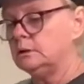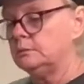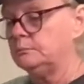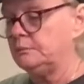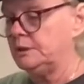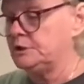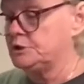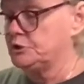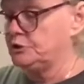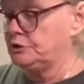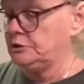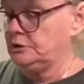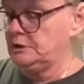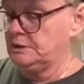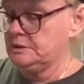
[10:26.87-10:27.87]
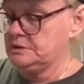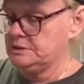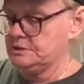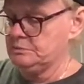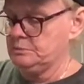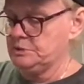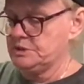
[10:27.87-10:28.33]
Make sure your lid
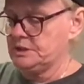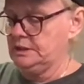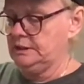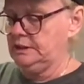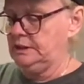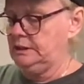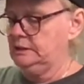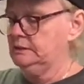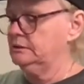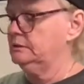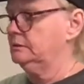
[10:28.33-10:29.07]
was clean.